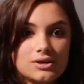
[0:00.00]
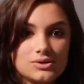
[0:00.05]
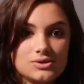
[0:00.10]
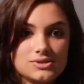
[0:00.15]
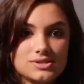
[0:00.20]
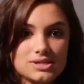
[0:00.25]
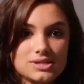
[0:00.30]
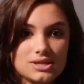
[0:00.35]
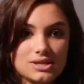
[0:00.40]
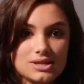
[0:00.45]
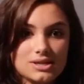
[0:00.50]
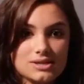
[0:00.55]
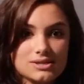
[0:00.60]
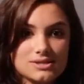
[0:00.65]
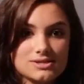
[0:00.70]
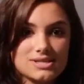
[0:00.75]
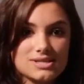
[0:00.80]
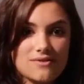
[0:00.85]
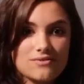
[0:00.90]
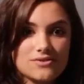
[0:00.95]
life. You see,
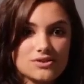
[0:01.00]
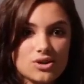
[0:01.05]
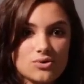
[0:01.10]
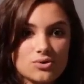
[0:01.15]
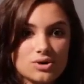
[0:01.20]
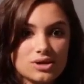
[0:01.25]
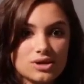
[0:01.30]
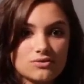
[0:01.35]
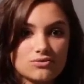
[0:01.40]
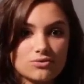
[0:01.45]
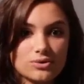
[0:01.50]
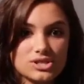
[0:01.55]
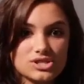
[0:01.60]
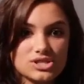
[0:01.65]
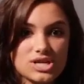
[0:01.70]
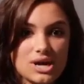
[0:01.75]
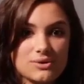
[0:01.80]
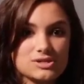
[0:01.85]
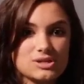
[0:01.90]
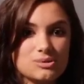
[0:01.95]
Stefano could have
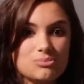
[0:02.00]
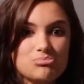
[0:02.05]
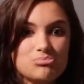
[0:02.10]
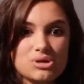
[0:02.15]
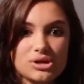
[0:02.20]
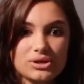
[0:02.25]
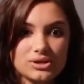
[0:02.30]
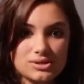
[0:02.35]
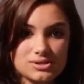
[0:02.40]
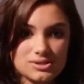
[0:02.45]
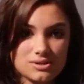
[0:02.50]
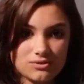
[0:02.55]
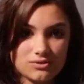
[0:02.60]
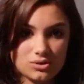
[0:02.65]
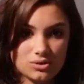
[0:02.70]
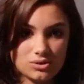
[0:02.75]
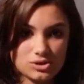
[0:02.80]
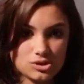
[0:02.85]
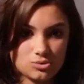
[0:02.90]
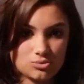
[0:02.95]
reached out to millions of
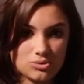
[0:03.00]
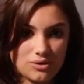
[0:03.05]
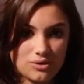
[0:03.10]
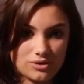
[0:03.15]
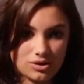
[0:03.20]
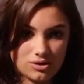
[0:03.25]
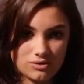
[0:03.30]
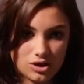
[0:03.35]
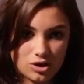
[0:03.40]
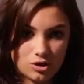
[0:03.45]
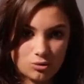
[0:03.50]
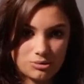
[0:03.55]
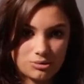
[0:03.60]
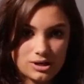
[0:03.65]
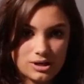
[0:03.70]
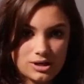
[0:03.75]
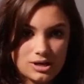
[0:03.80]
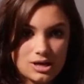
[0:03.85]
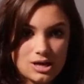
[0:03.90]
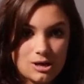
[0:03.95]
girls around the
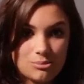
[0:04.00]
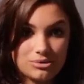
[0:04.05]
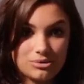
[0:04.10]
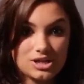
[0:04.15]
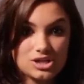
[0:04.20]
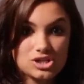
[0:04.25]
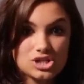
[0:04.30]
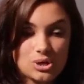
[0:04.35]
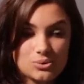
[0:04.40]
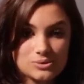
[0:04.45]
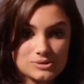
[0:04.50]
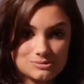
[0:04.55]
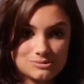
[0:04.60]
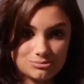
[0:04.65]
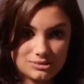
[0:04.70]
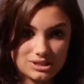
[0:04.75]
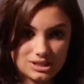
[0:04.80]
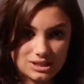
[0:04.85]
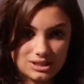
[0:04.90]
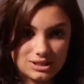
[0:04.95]
globe, but he chose
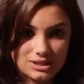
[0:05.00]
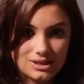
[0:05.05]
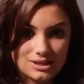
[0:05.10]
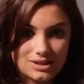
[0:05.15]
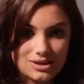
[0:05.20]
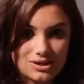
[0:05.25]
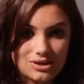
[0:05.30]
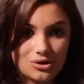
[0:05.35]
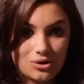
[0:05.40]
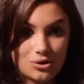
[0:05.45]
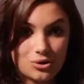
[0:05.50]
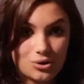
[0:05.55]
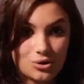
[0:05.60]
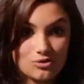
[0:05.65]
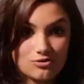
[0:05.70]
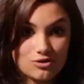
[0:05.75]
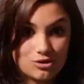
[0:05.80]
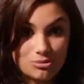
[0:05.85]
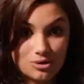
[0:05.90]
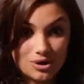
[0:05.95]
me, a
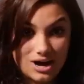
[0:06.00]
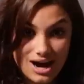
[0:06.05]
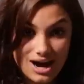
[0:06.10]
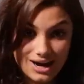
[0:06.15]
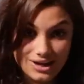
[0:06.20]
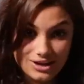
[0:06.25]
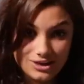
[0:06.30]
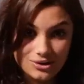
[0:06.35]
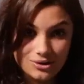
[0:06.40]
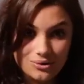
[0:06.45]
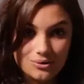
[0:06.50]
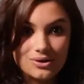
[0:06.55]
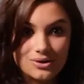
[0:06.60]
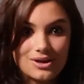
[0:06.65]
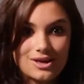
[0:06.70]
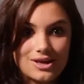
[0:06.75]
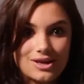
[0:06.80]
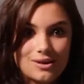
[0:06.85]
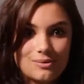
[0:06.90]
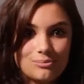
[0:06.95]
girl from Ohio,
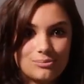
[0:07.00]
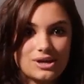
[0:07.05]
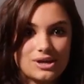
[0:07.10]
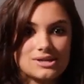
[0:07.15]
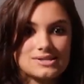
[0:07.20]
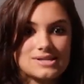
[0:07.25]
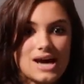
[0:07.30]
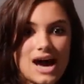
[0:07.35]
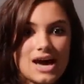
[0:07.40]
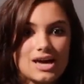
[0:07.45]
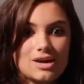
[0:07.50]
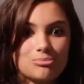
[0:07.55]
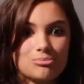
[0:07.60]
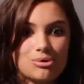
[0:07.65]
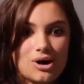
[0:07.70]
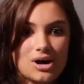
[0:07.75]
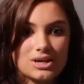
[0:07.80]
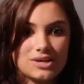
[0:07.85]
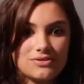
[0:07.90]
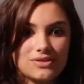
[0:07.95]
because I
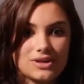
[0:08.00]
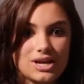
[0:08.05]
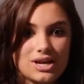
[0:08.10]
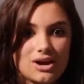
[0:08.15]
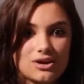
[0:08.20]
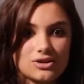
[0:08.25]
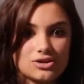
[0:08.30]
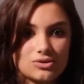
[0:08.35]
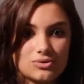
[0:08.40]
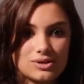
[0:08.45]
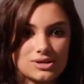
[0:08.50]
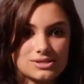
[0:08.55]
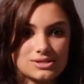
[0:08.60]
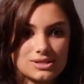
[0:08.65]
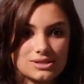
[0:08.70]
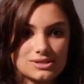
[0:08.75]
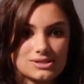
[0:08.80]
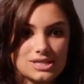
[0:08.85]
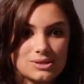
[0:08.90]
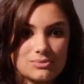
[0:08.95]
embodied the
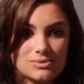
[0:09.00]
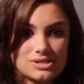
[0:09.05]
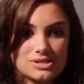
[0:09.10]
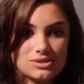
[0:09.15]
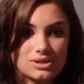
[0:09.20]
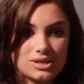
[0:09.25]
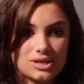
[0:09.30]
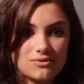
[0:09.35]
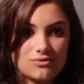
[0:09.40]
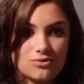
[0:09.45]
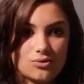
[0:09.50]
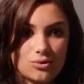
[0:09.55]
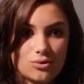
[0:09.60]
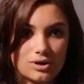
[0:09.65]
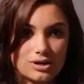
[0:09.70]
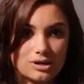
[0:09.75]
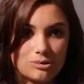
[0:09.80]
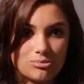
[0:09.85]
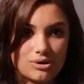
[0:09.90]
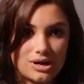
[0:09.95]
characteristics he was looking
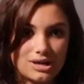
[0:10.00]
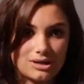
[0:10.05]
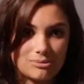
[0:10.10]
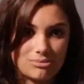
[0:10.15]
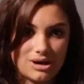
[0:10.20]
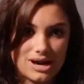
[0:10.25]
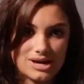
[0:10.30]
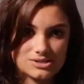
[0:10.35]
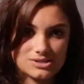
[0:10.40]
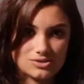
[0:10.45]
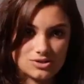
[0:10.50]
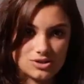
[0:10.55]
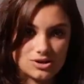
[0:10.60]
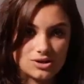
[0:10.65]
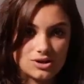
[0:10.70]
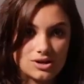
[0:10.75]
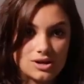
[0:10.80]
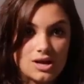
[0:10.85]
for in a brand ambassador.